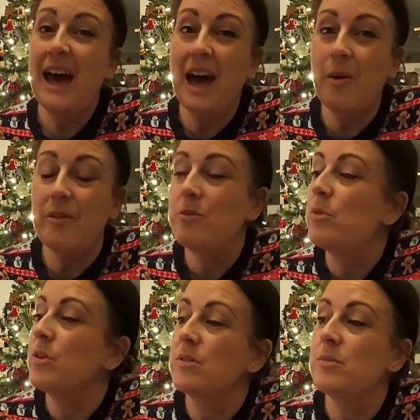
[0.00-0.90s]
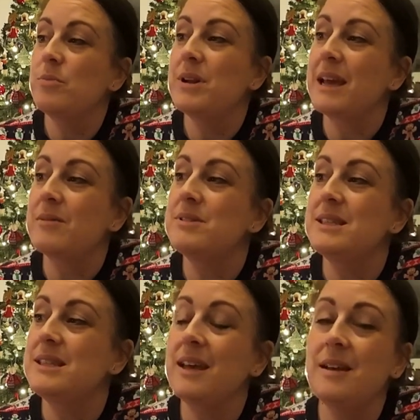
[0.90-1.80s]
how everyone
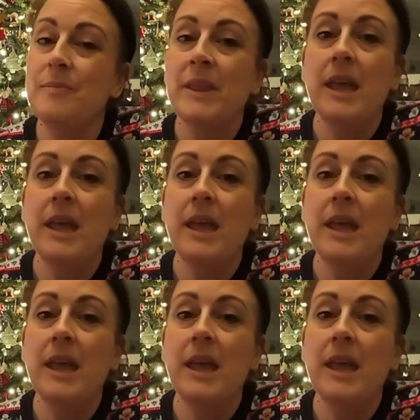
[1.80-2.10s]
pronounces it.